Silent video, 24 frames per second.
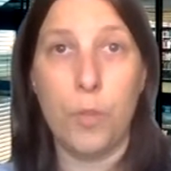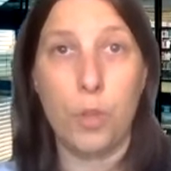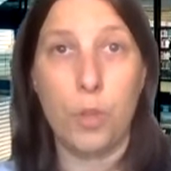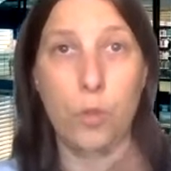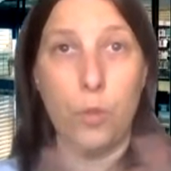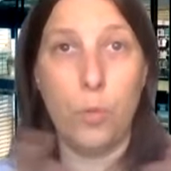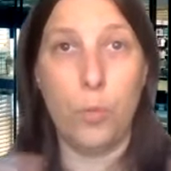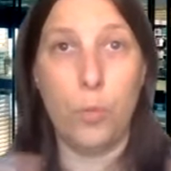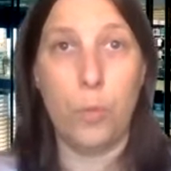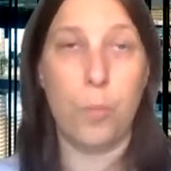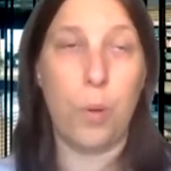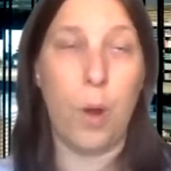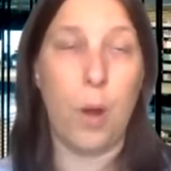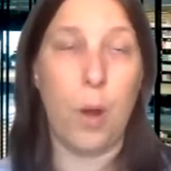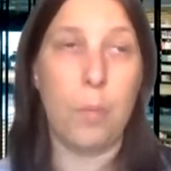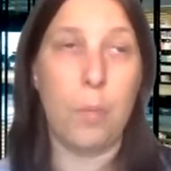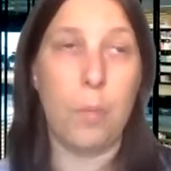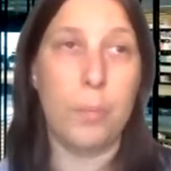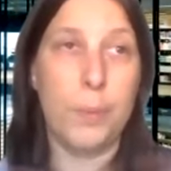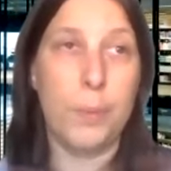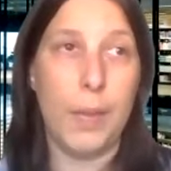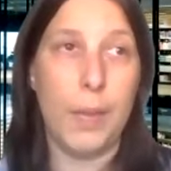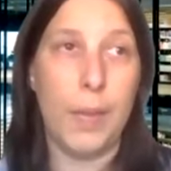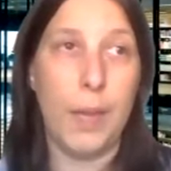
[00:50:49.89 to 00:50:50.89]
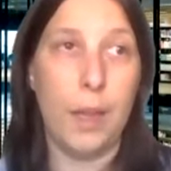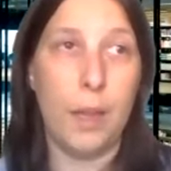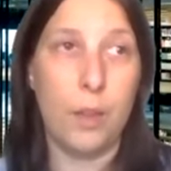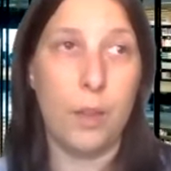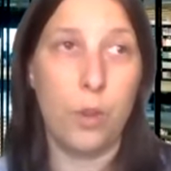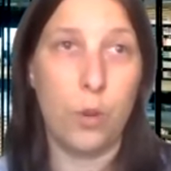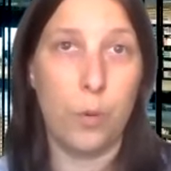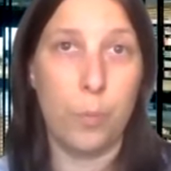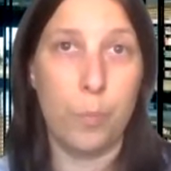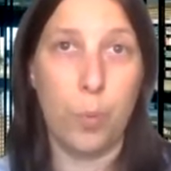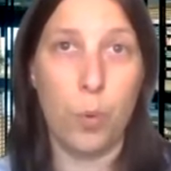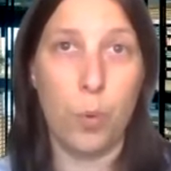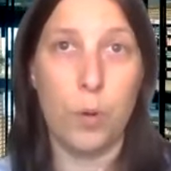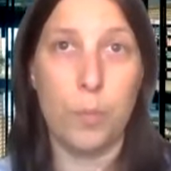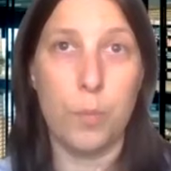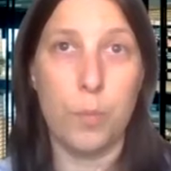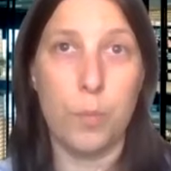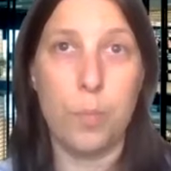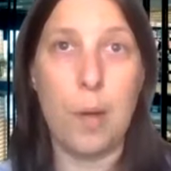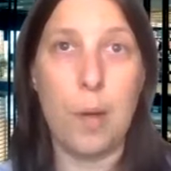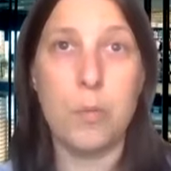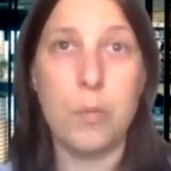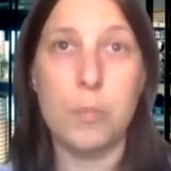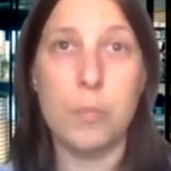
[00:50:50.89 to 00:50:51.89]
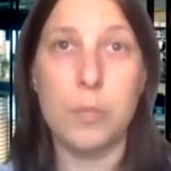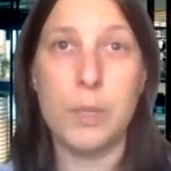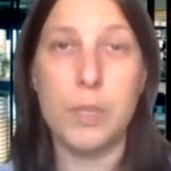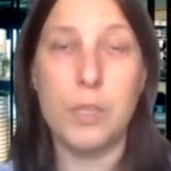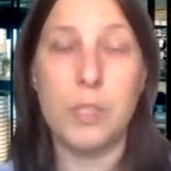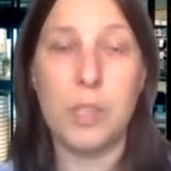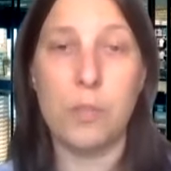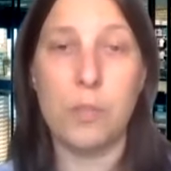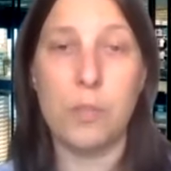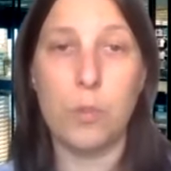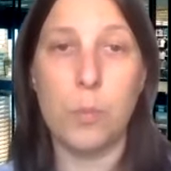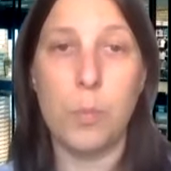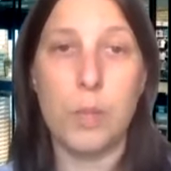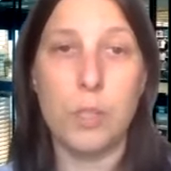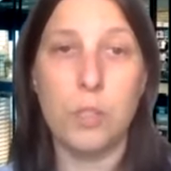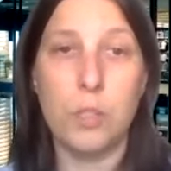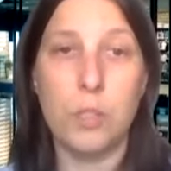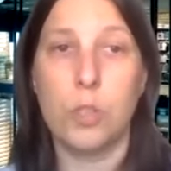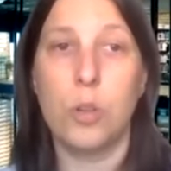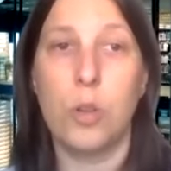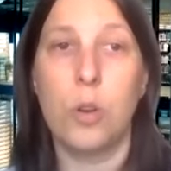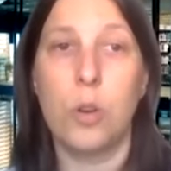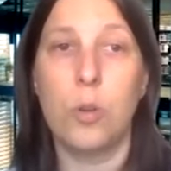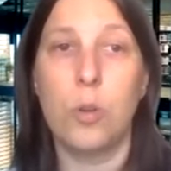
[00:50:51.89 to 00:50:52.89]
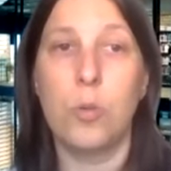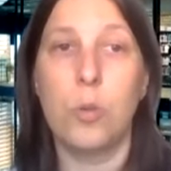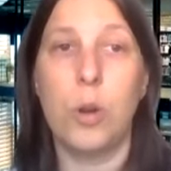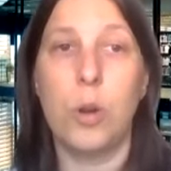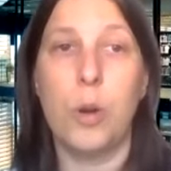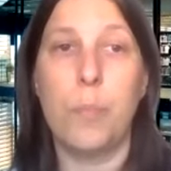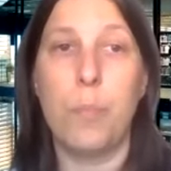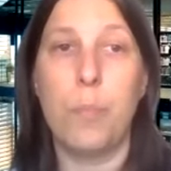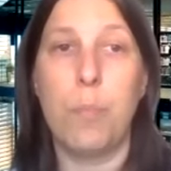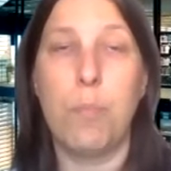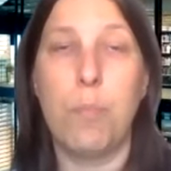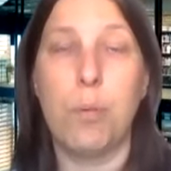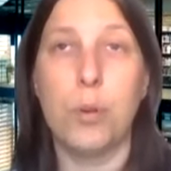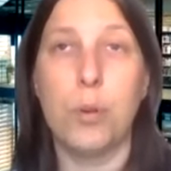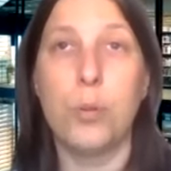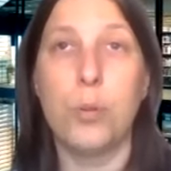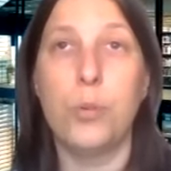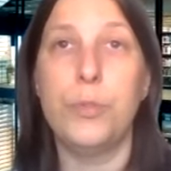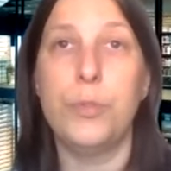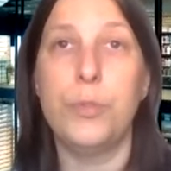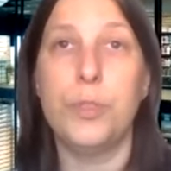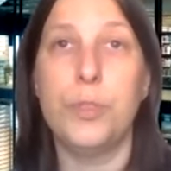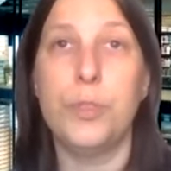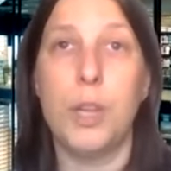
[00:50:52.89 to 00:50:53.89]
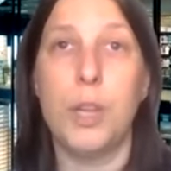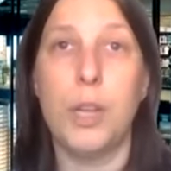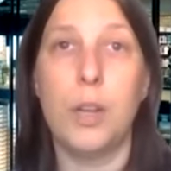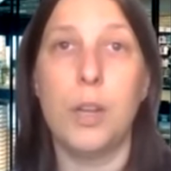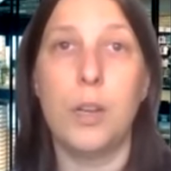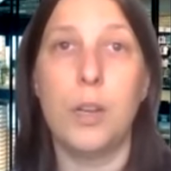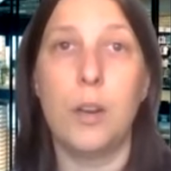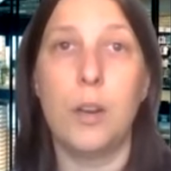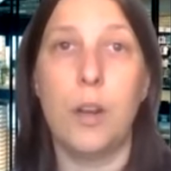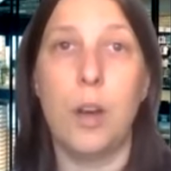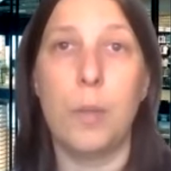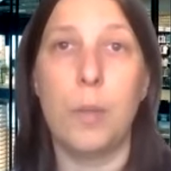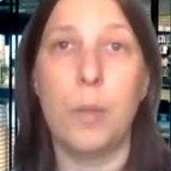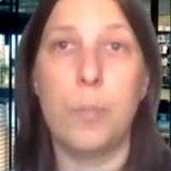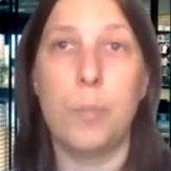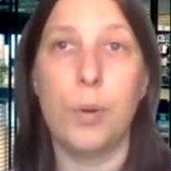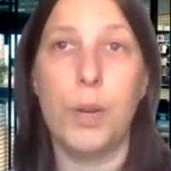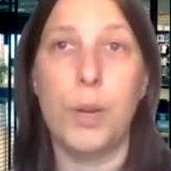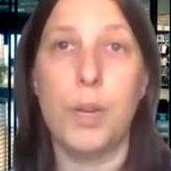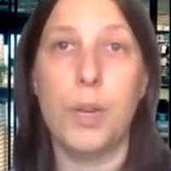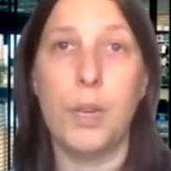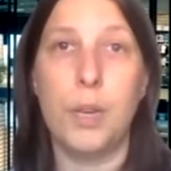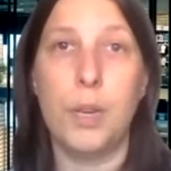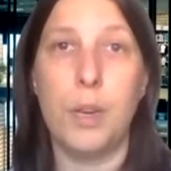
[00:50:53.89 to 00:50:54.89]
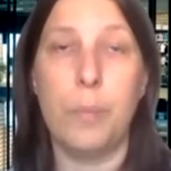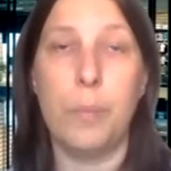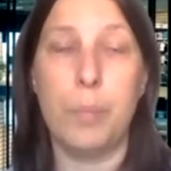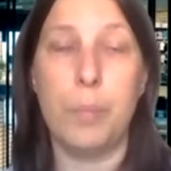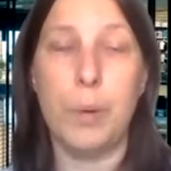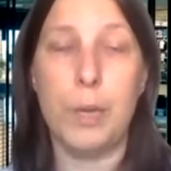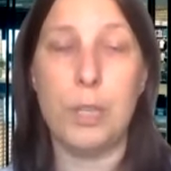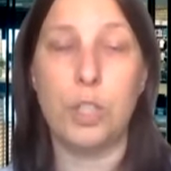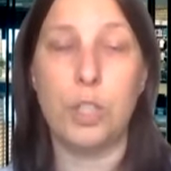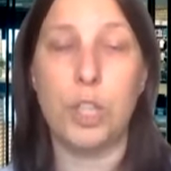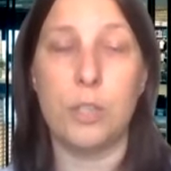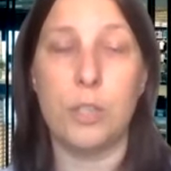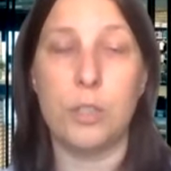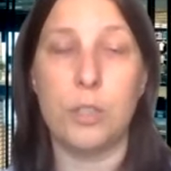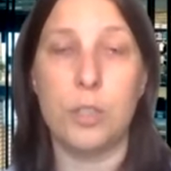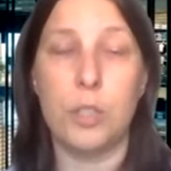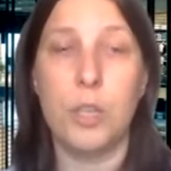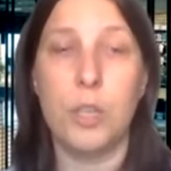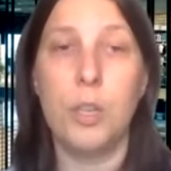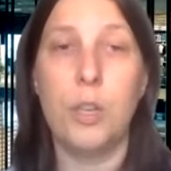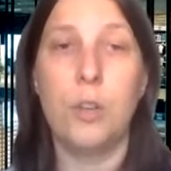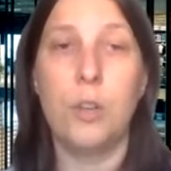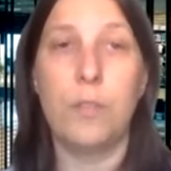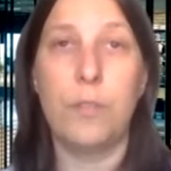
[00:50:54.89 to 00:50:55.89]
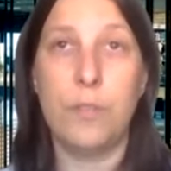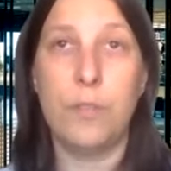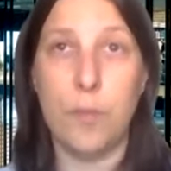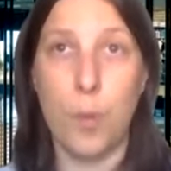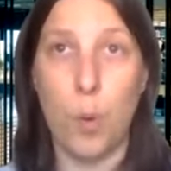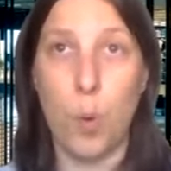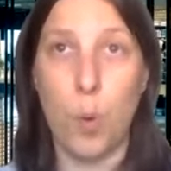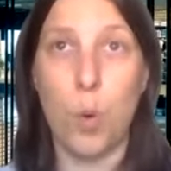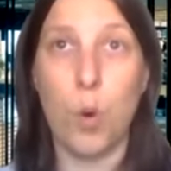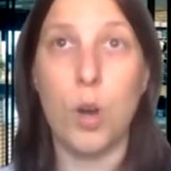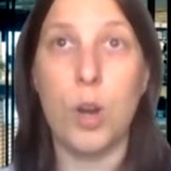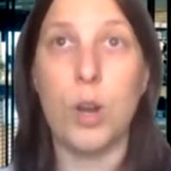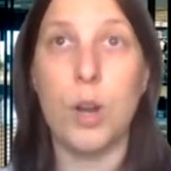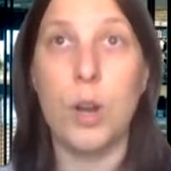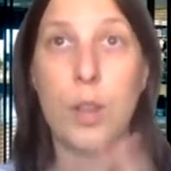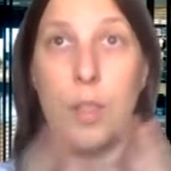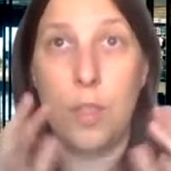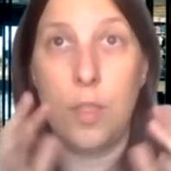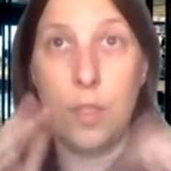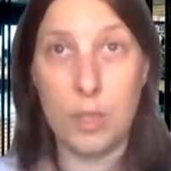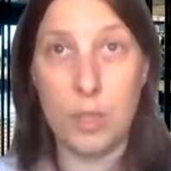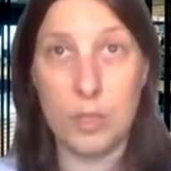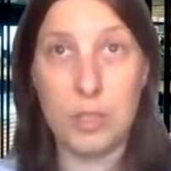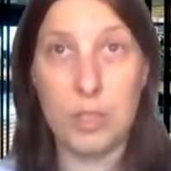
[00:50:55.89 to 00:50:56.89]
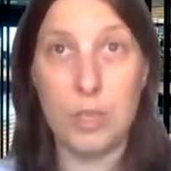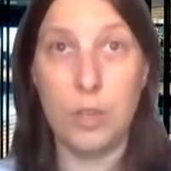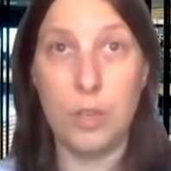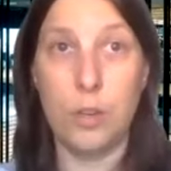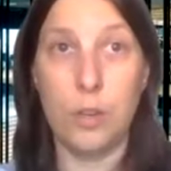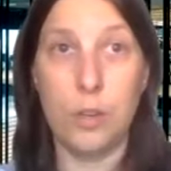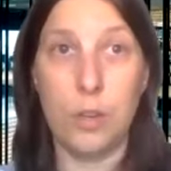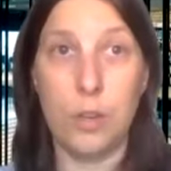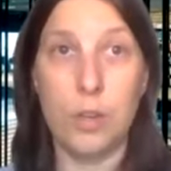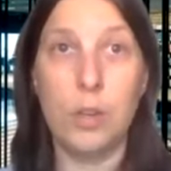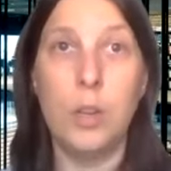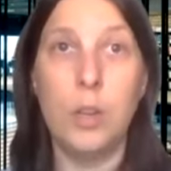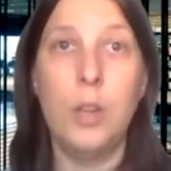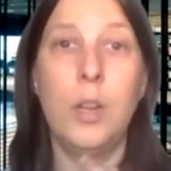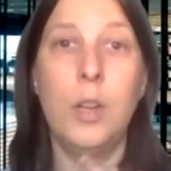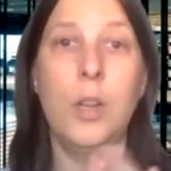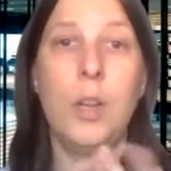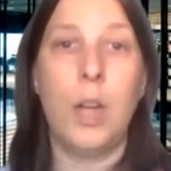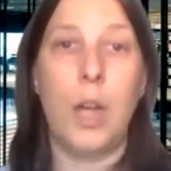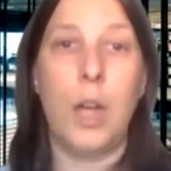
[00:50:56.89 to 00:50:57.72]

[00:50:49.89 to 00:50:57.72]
you probably, your board probably several months ago approved an operating budget for this year.